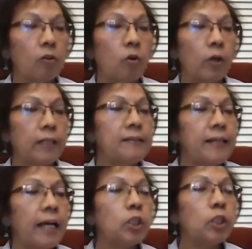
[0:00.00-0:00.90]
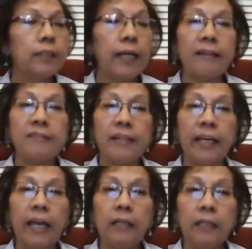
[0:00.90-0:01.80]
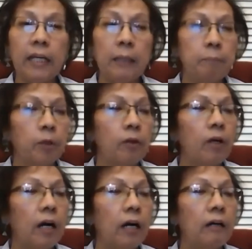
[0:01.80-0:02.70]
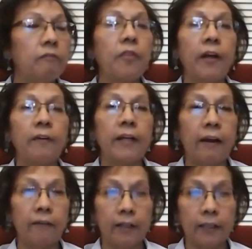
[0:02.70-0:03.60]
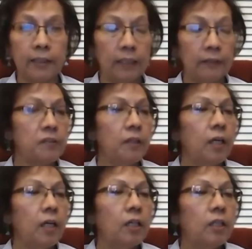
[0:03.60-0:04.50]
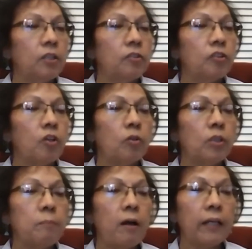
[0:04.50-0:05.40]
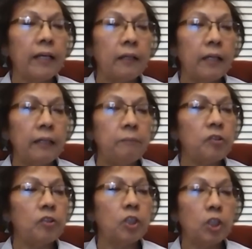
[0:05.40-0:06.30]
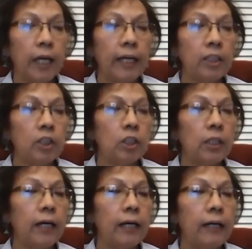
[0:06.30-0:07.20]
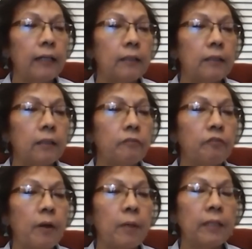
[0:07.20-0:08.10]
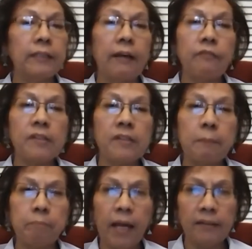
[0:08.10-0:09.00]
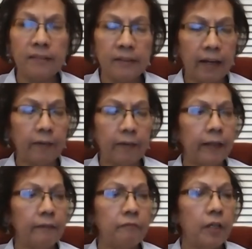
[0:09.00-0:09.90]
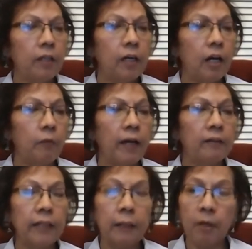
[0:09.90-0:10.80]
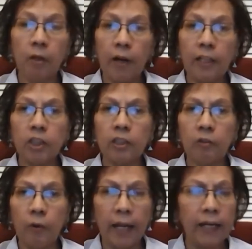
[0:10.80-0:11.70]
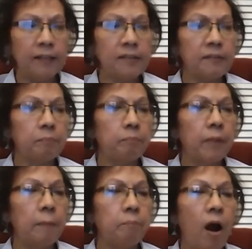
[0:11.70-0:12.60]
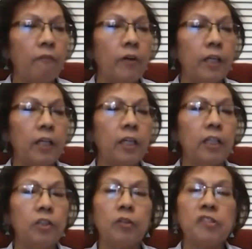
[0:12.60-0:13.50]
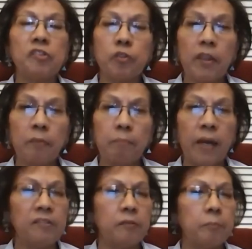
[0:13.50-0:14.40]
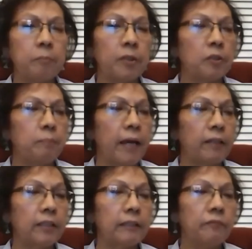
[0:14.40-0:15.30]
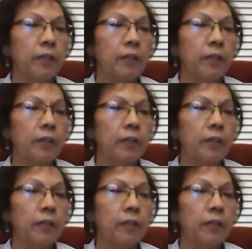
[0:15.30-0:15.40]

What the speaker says: organization as a gatekeeper of their narratives. So DMAHL aims to change from a deficit-based narrative around immigration, race, and poverty into a strength-based perspective.